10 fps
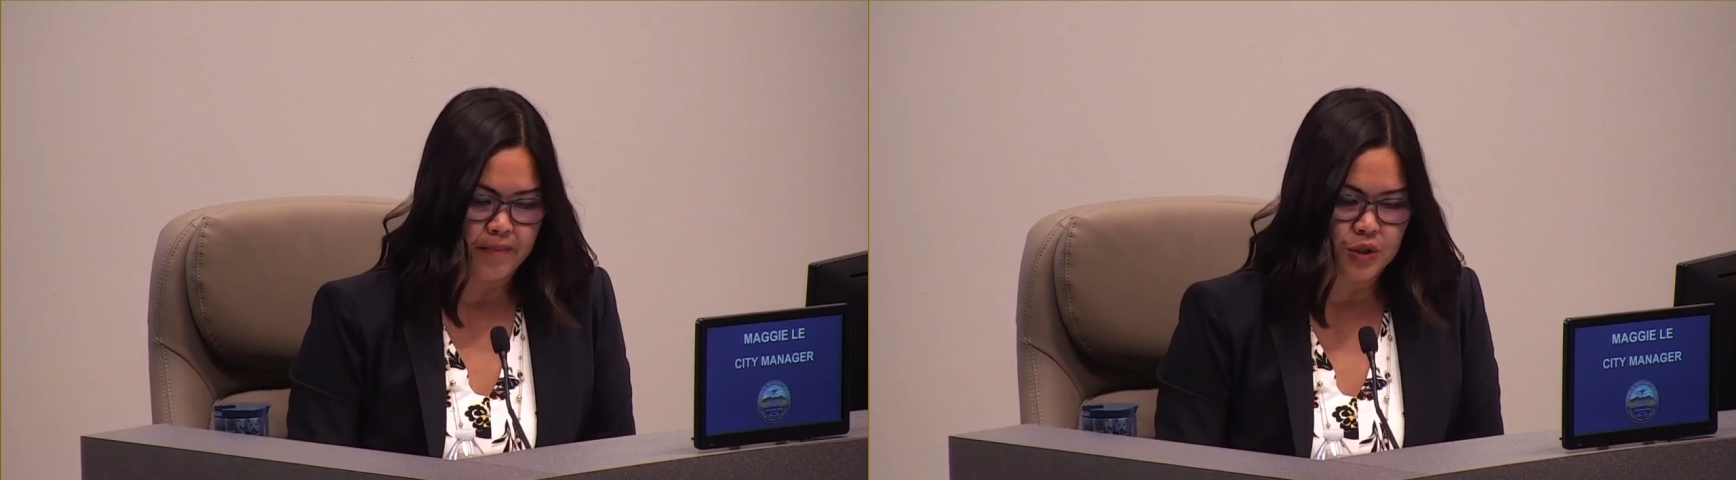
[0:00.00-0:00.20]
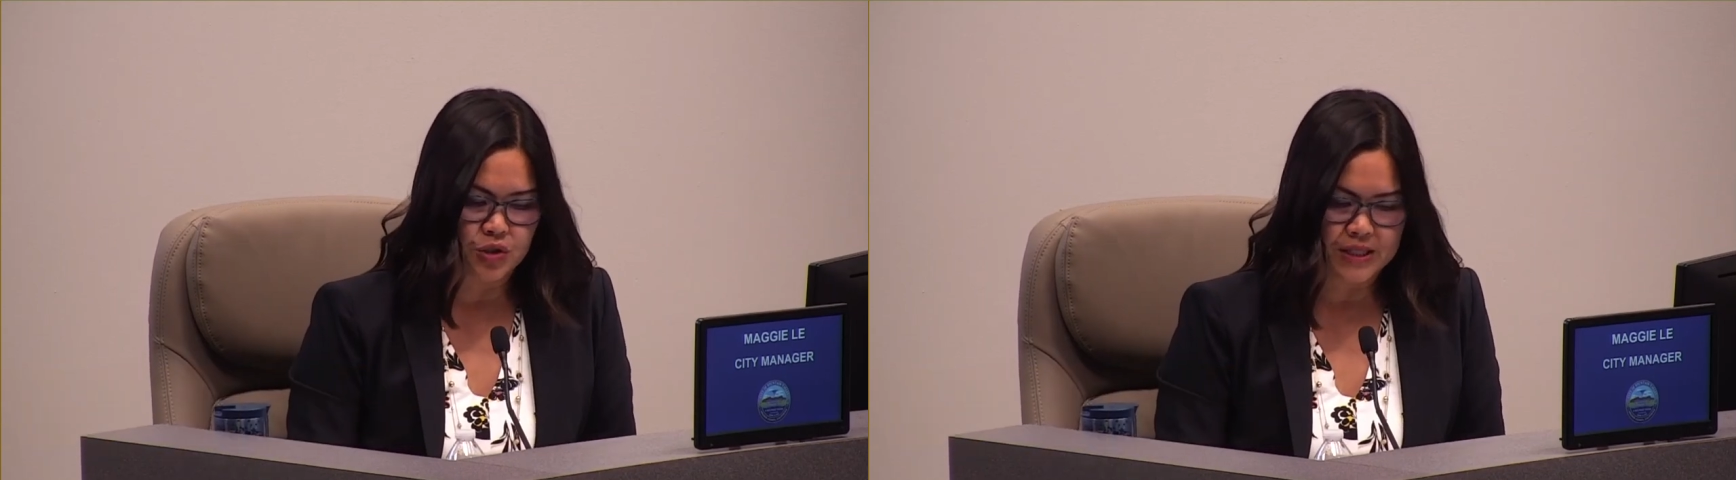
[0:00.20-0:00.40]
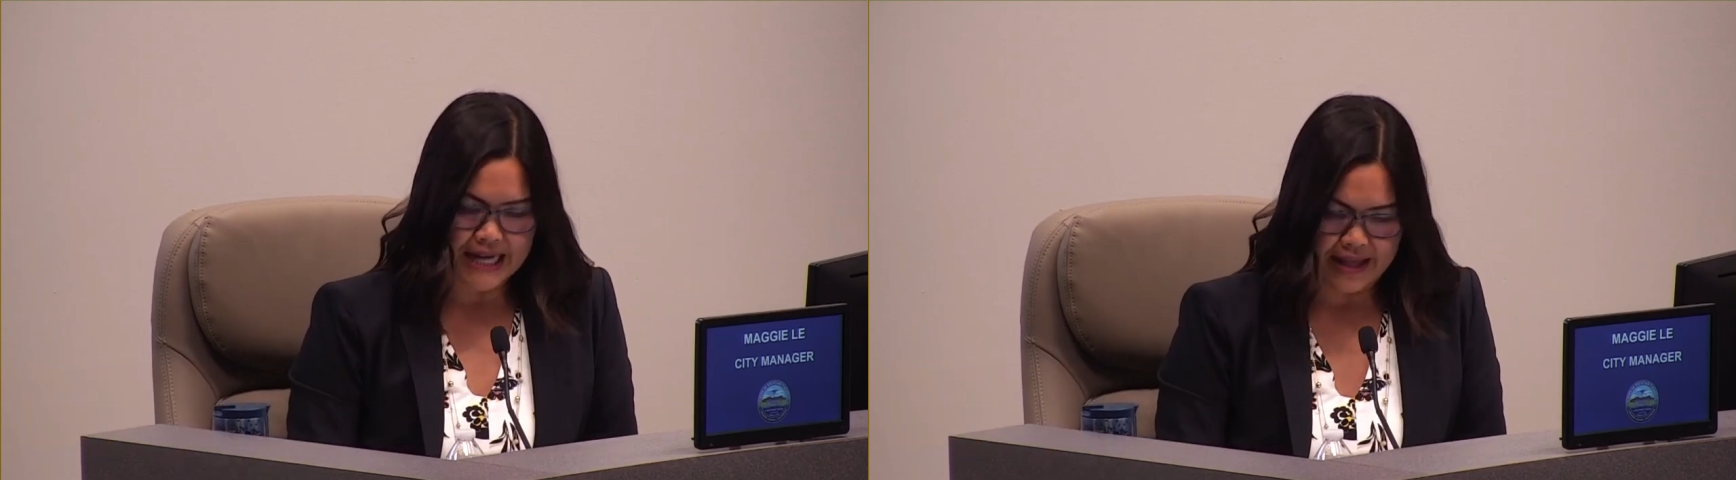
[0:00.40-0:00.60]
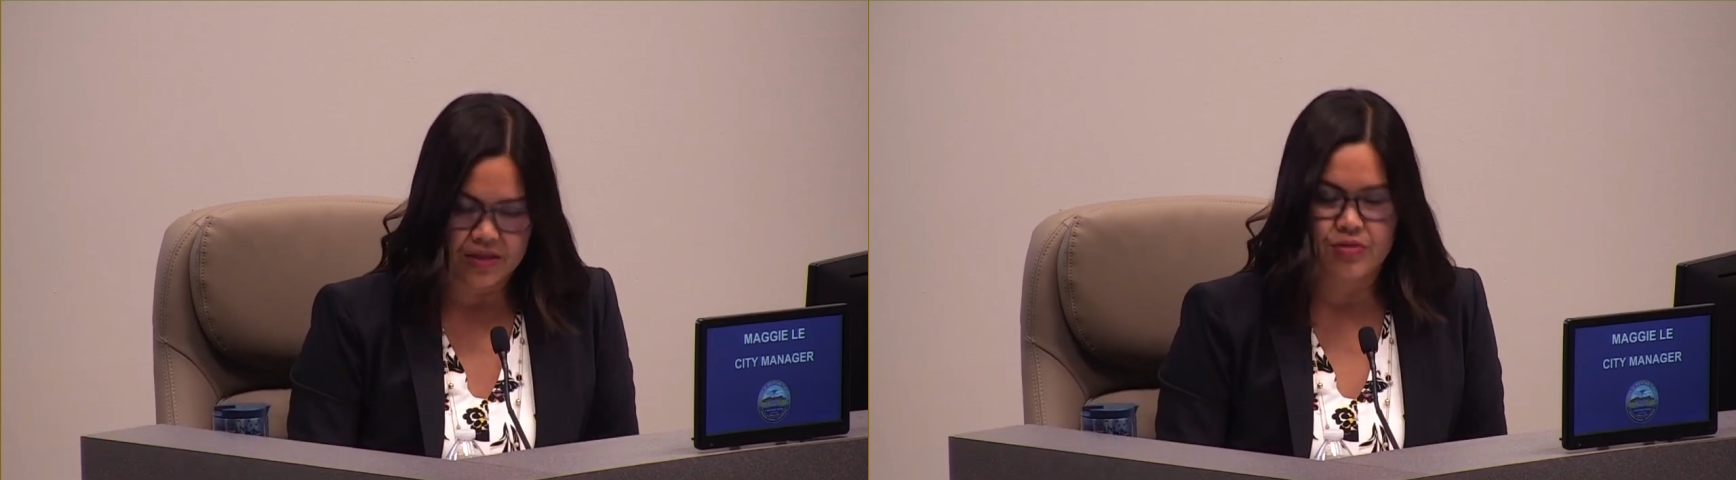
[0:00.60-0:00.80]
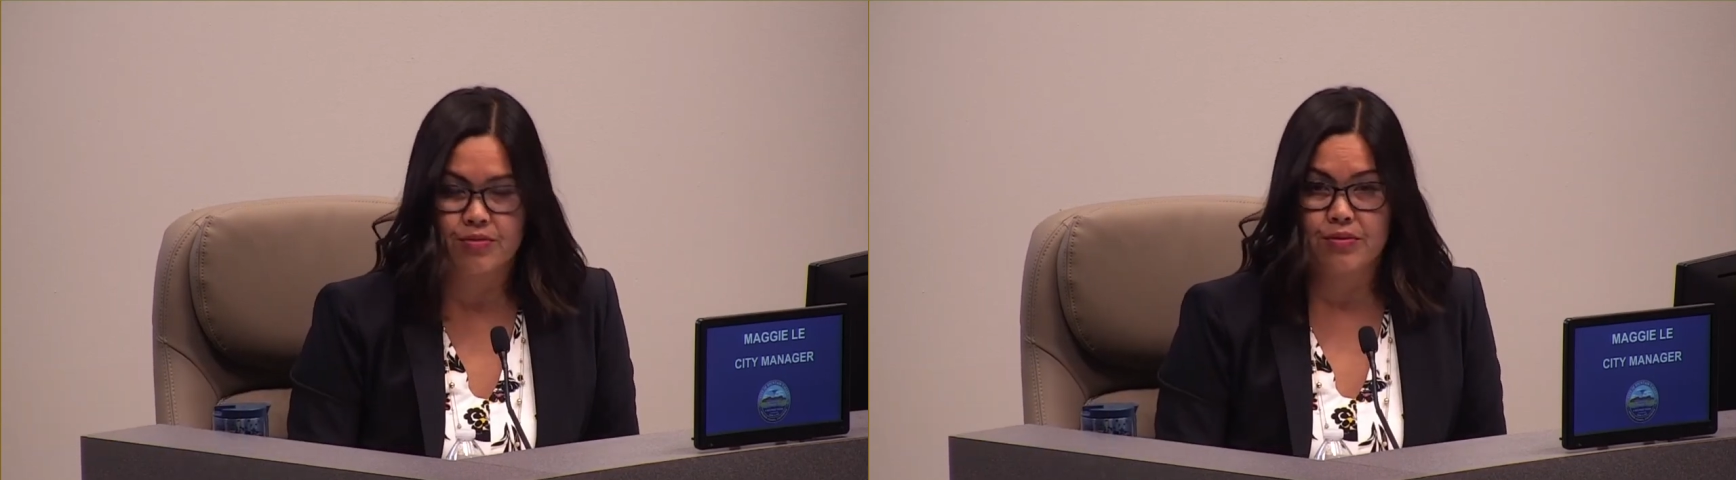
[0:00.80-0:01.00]
from June
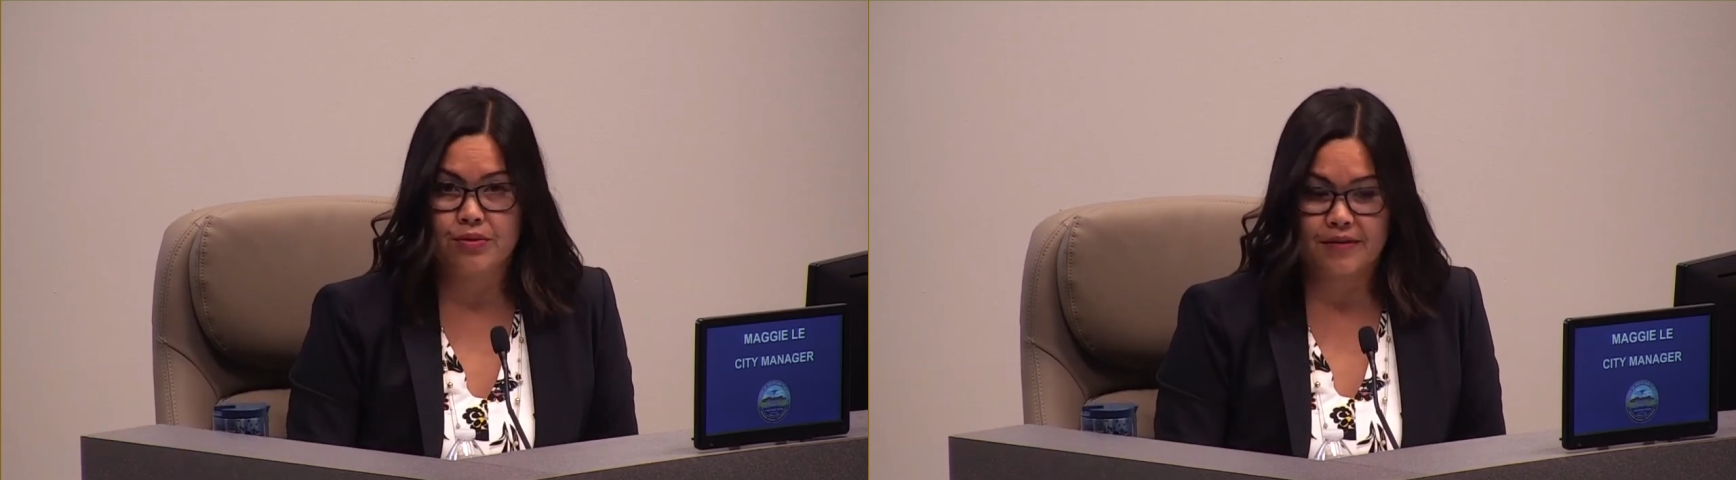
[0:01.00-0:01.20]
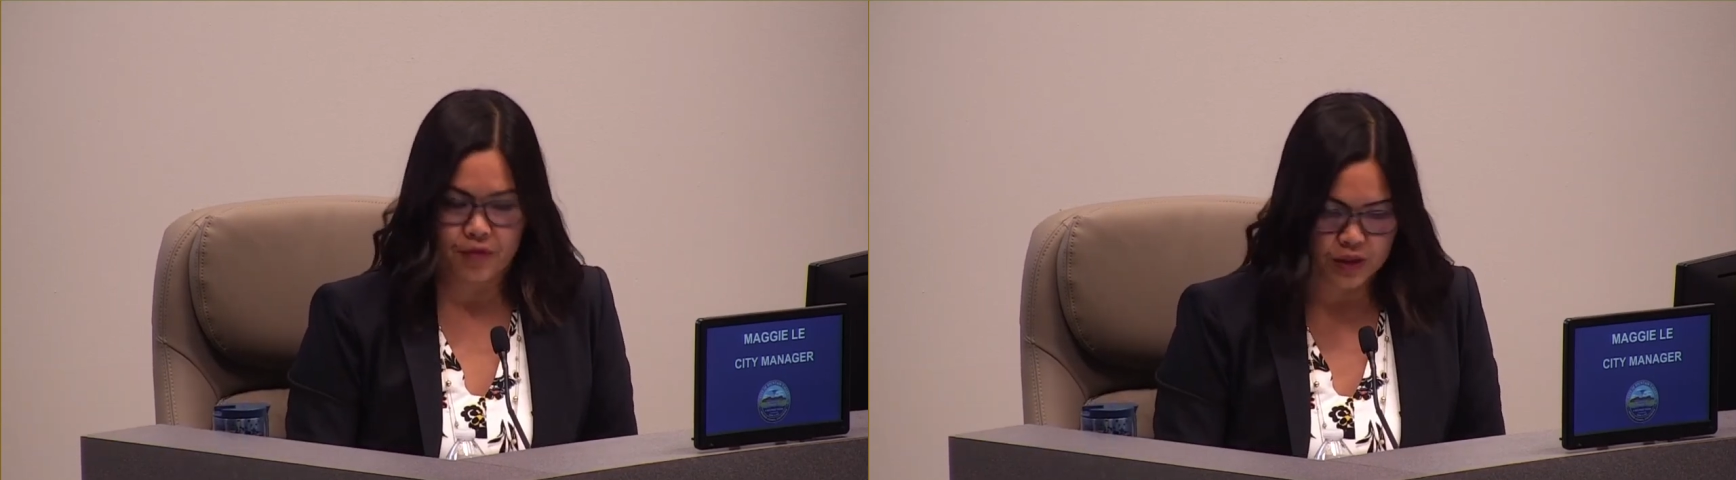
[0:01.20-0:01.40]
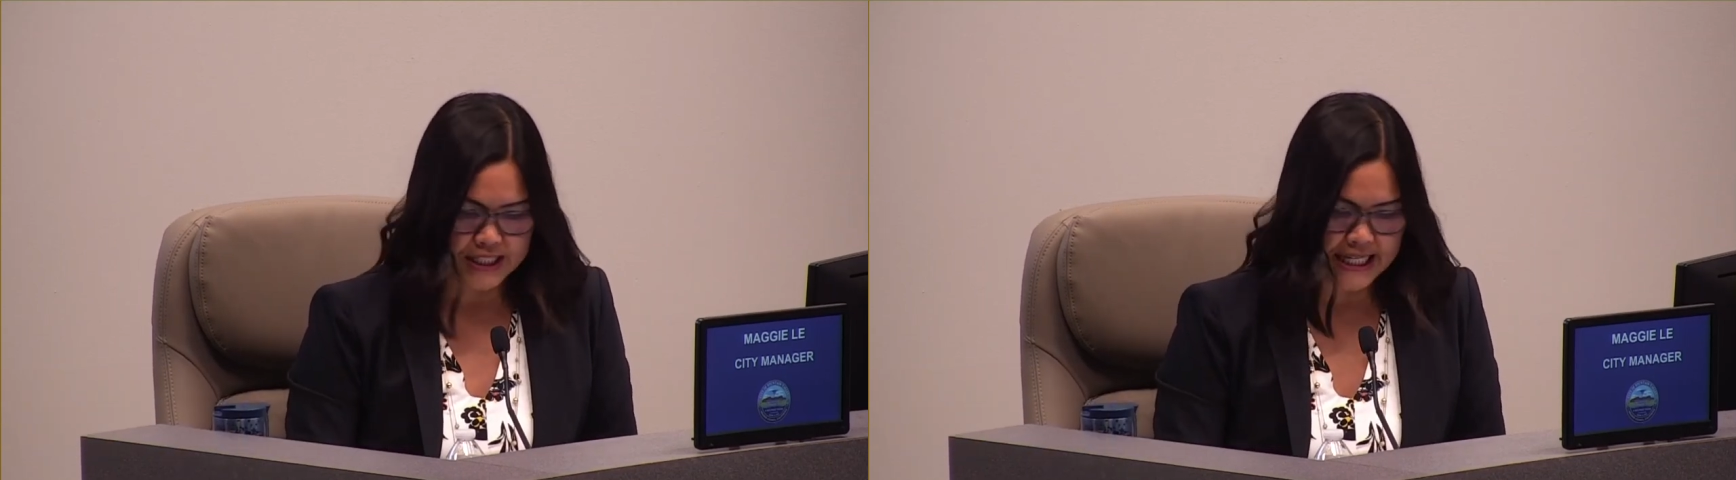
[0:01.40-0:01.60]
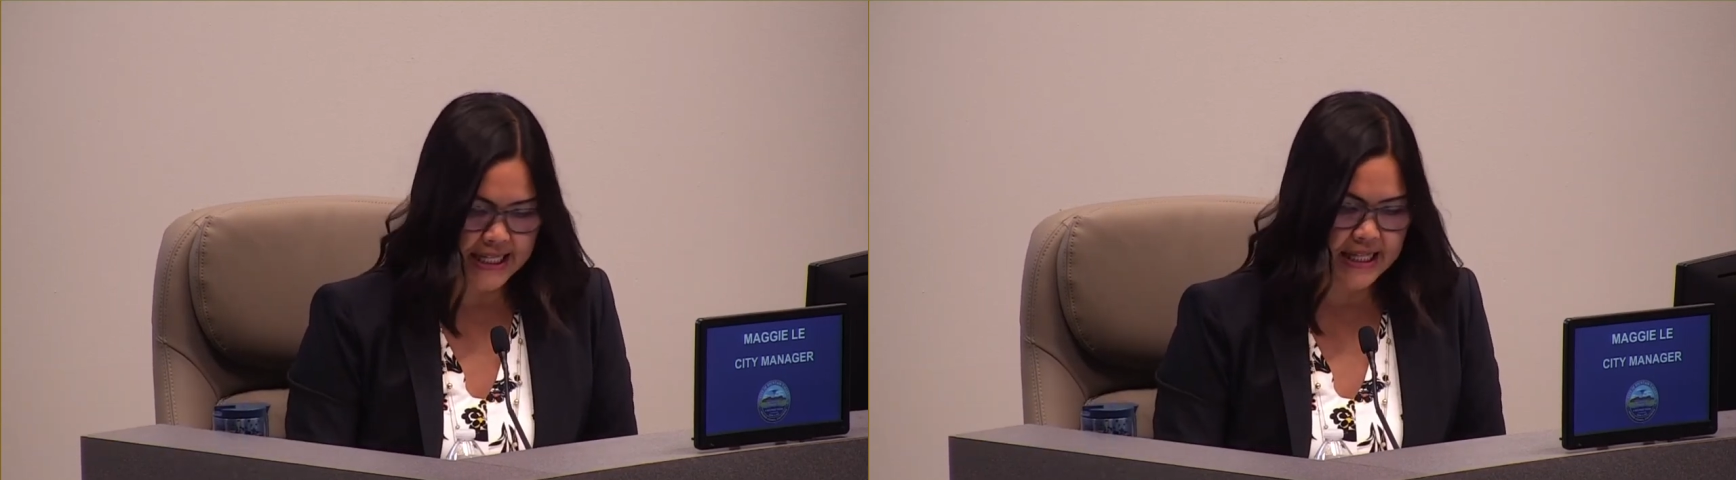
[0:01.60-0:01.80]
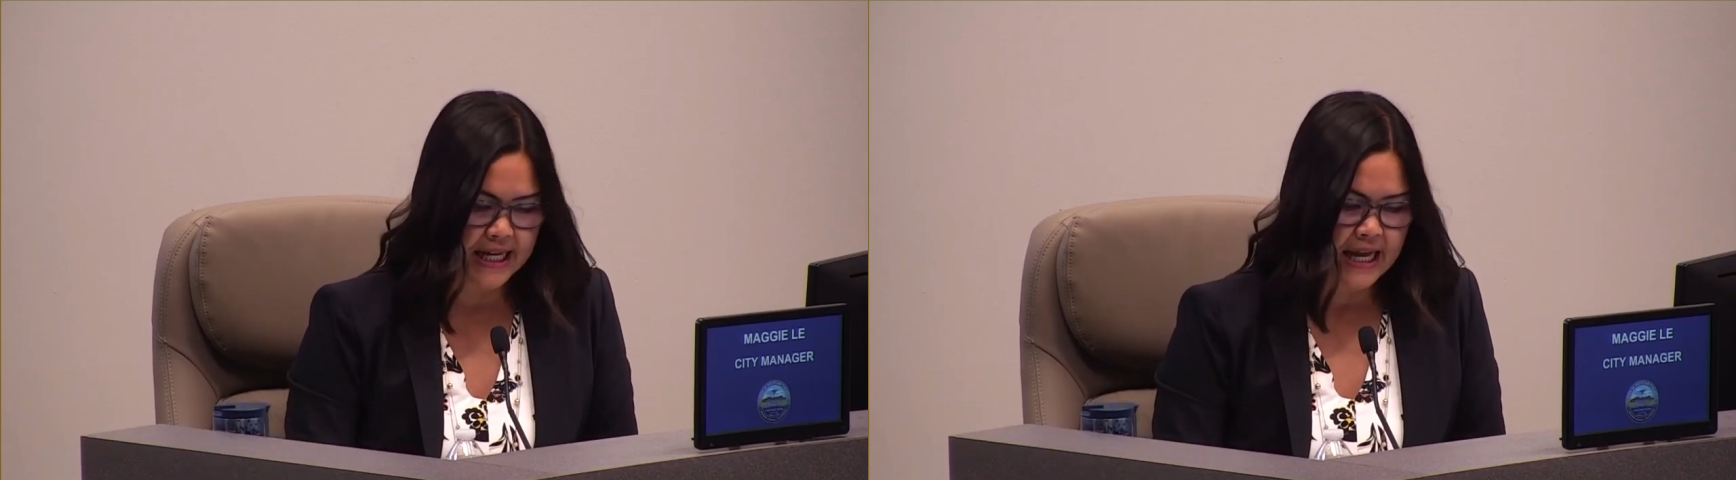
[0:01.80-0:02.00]
10th through the
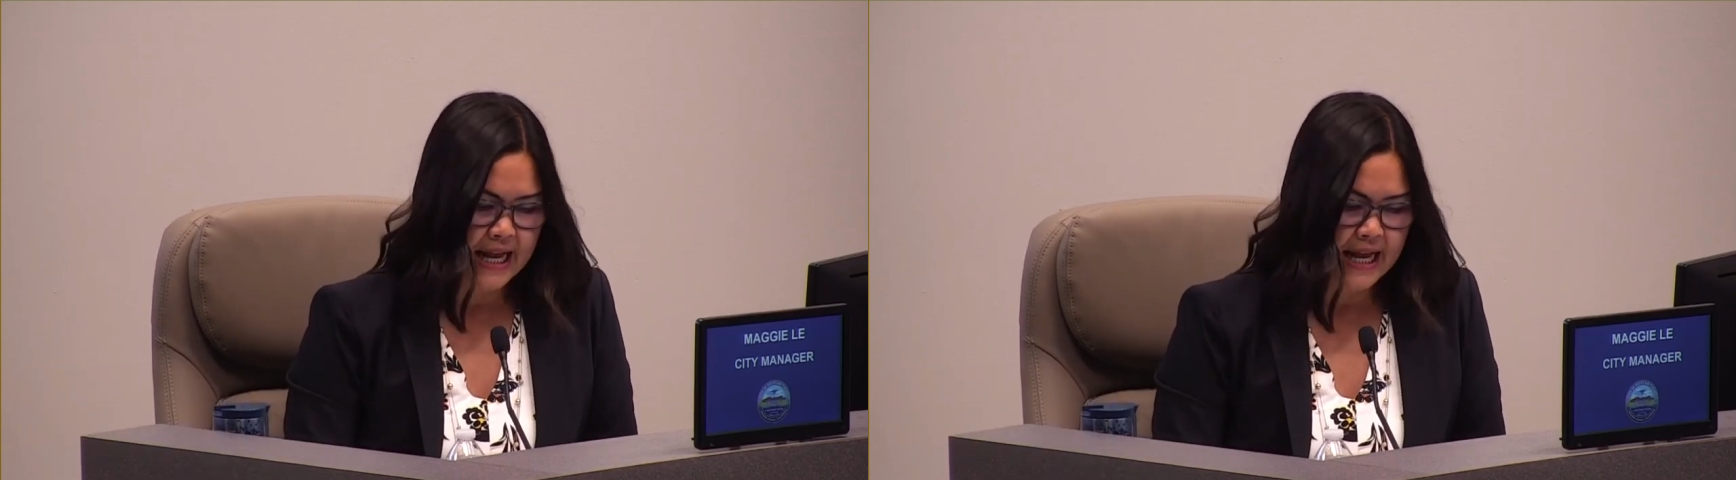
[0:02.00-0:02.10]
14th